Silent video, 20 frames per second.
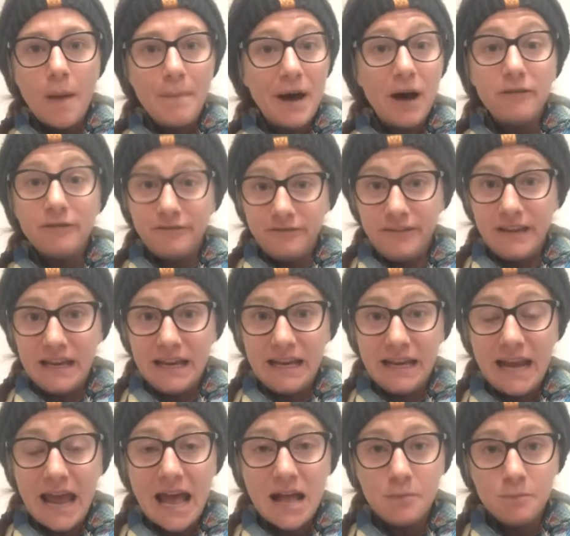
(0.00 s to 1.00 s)
fitting
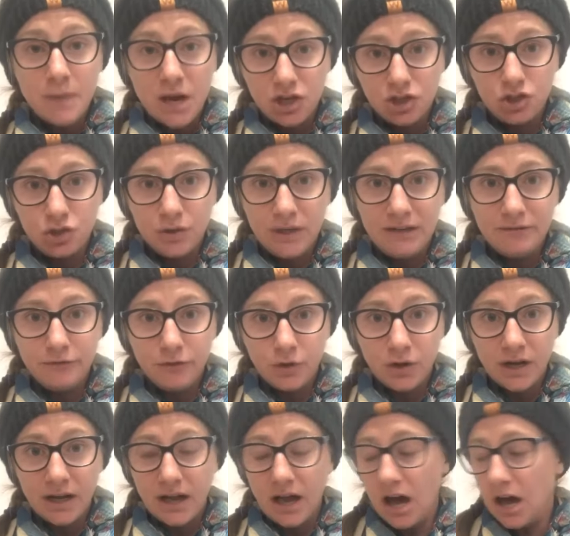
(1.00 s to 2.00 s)
and measuring for
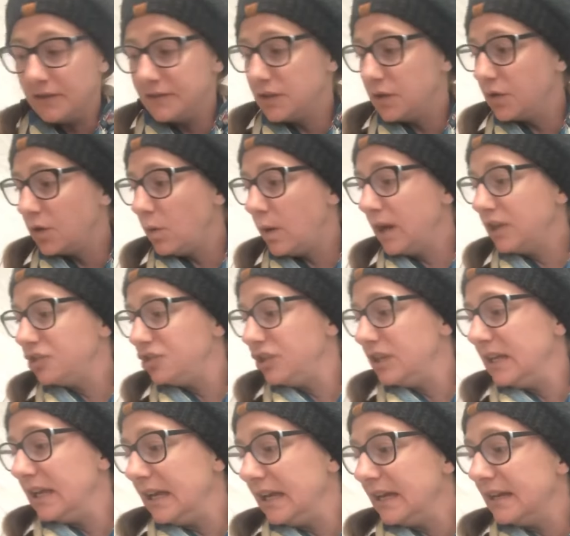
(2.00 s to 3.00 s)
a cuff. So the question
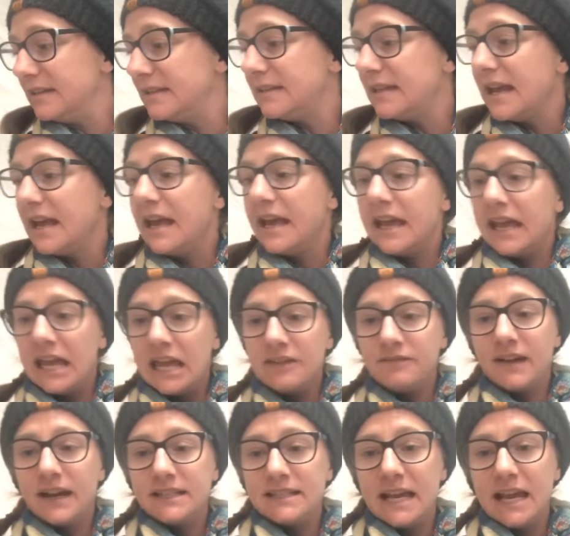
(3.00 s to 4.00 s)
is, if
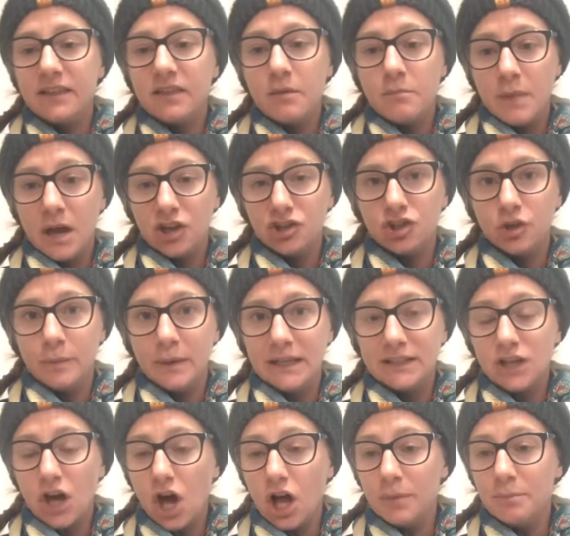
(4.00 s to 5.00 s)
I take the measurement
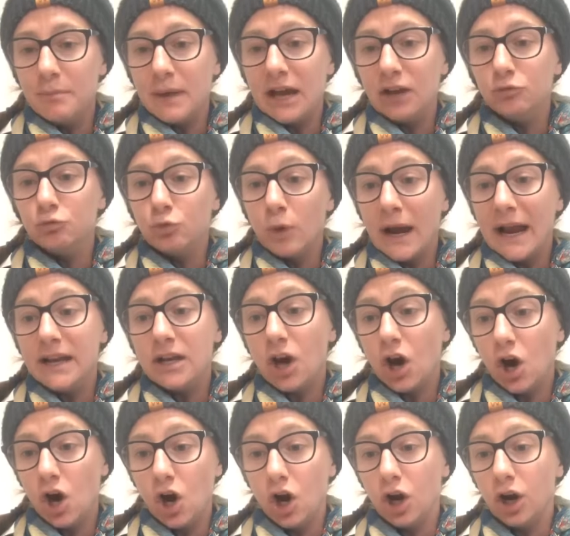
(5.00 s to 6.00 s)
on my right
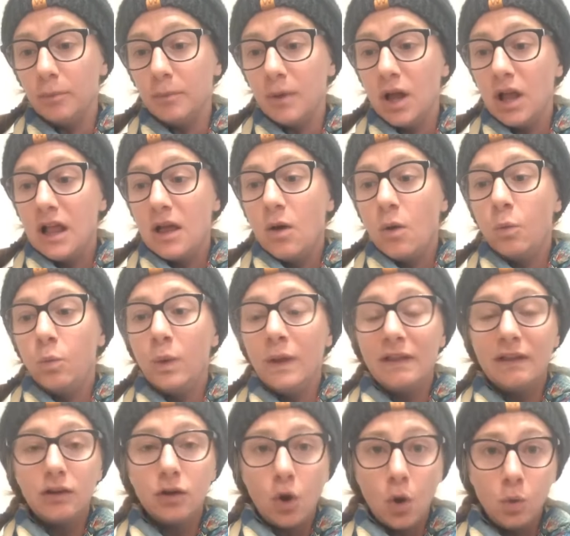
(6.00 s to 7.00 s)
arm, will
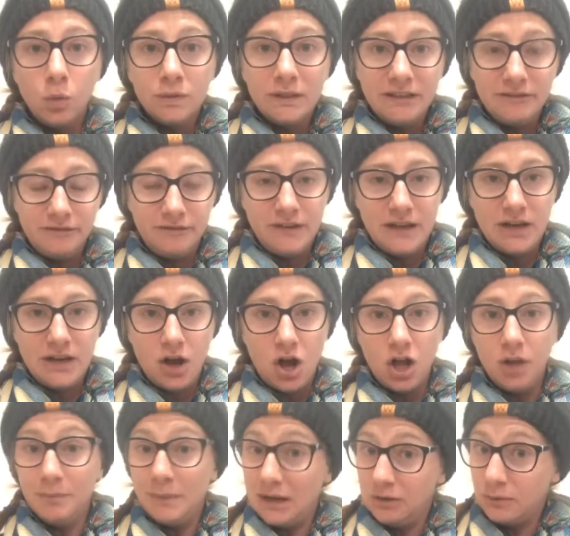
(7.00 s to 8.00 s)
it only fit
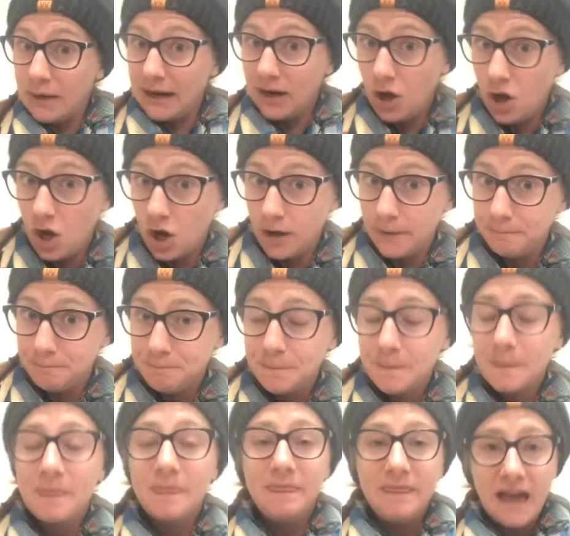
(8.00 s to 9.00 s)
on my right arm?
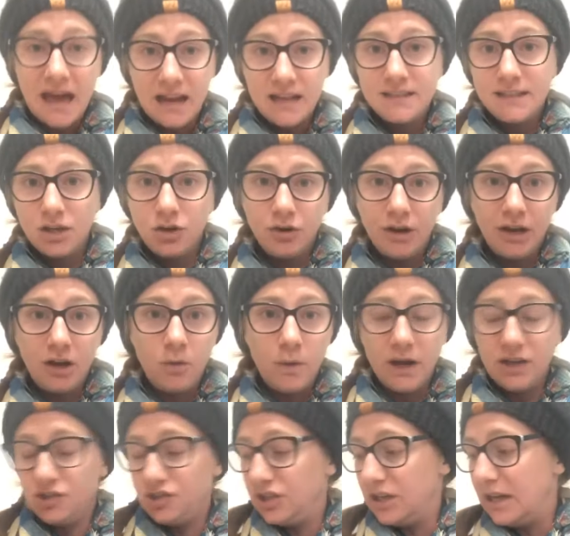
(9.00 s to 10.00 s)
That is a great
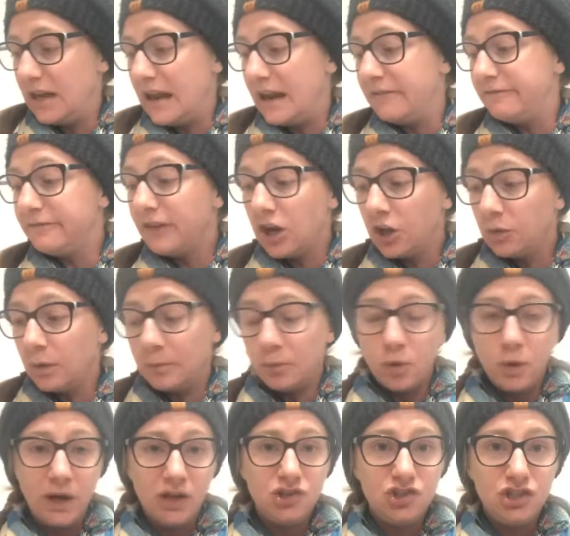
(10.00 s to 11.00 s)
question. And a follow-up
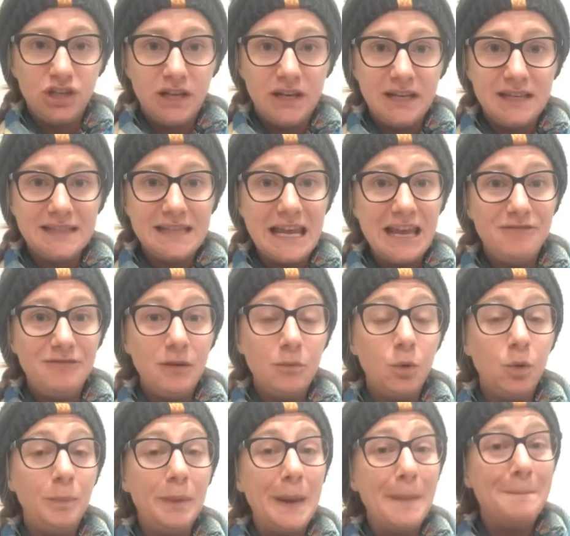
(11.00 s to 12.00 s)
question is if it will
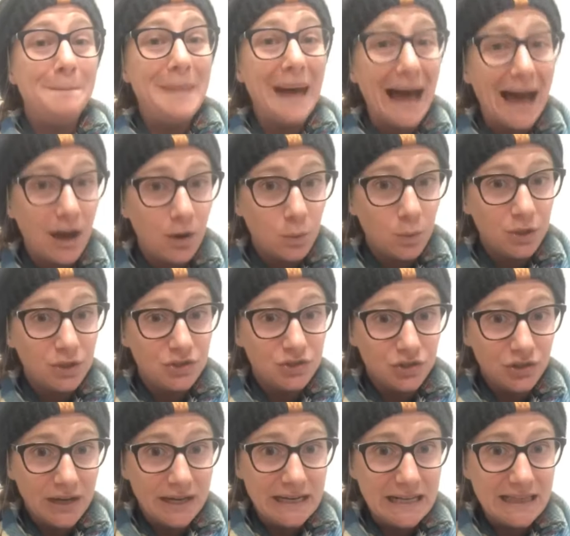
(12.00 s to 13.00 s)
be backwards or
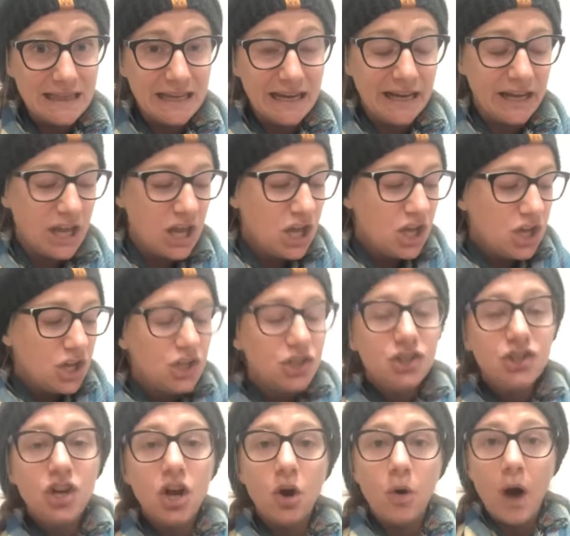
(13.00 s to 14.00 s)
anything.
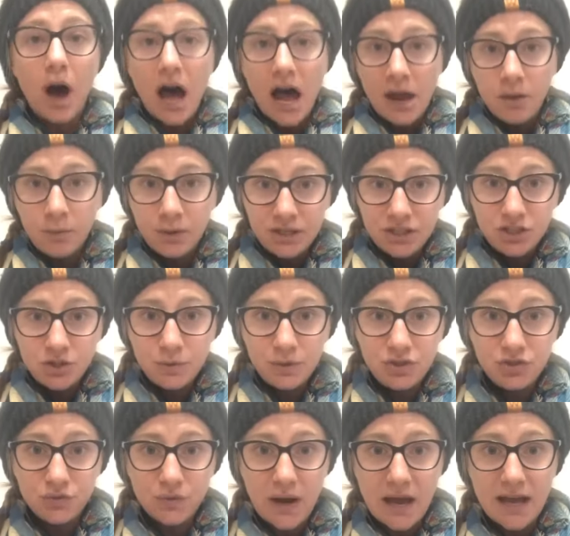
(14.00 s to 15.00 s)
So I wanted to
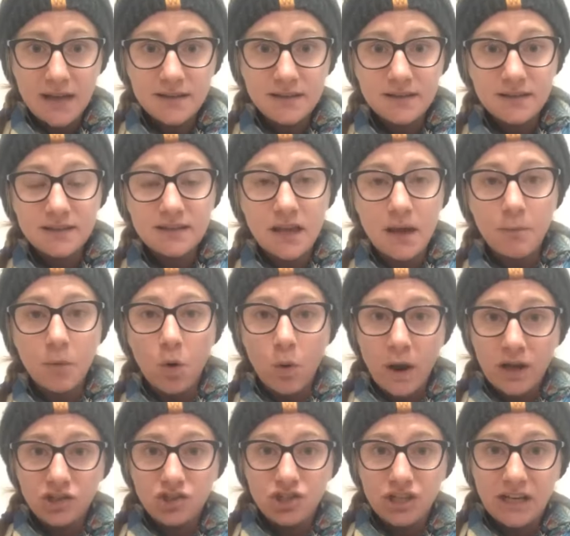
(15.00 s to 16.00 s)
address some
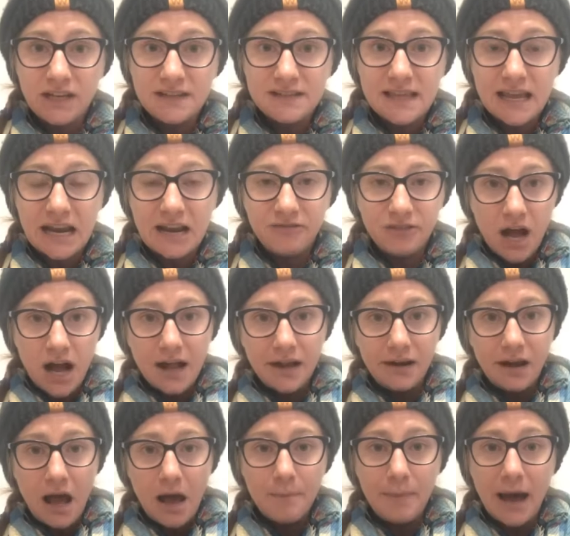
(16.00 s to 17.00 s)
questions that I've gotten
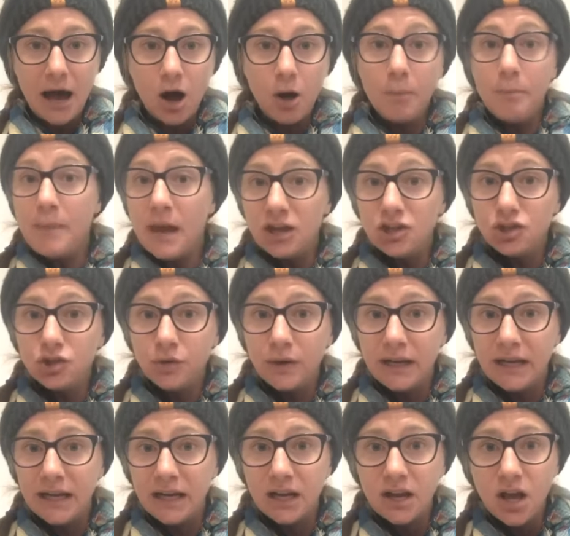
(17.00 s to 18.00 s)
about
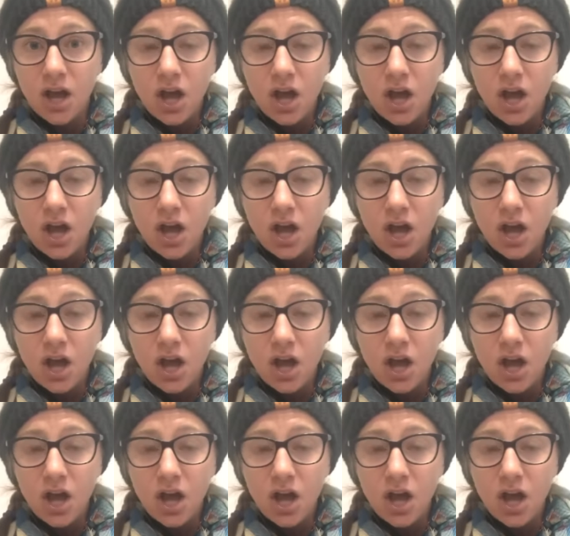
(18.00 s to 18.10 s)
measuring